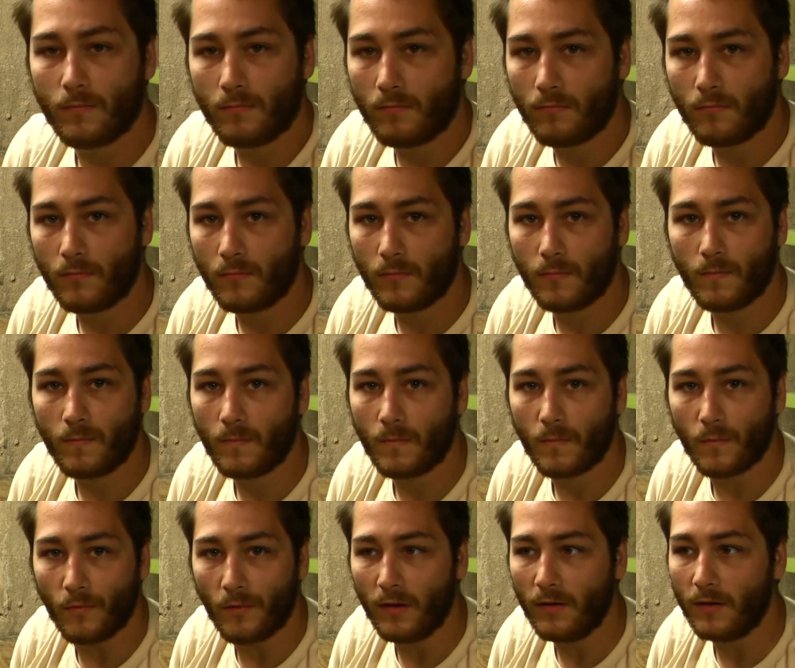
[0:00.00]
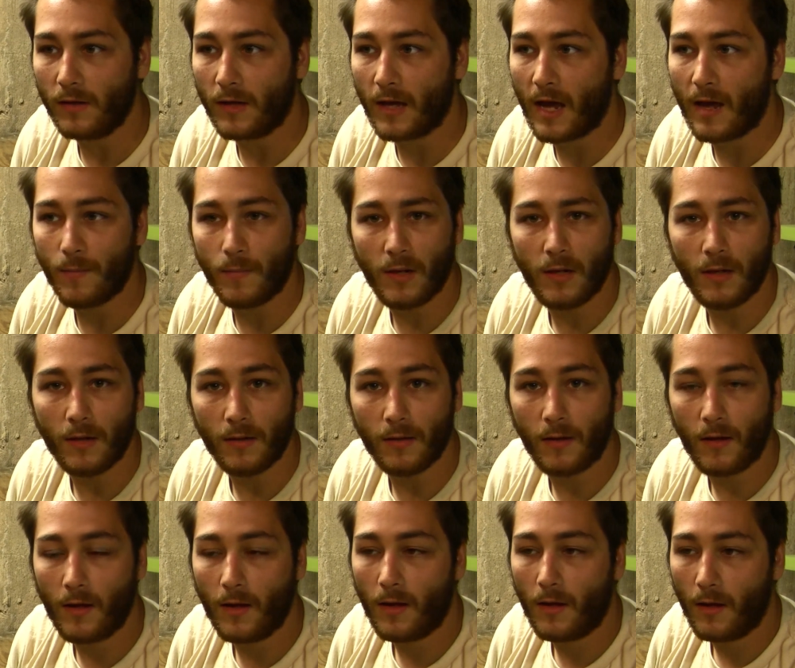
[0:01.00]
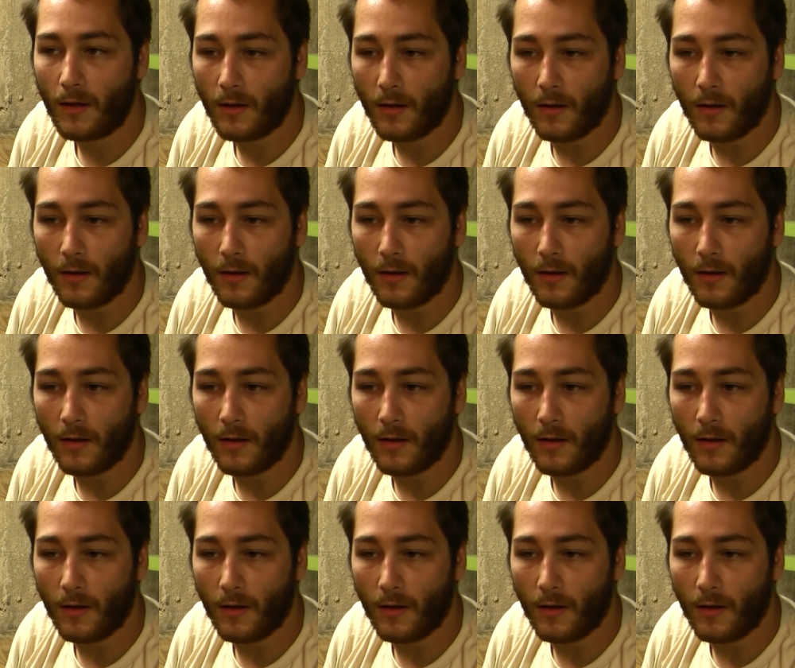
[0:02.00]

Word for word: really can't beat it. Uh,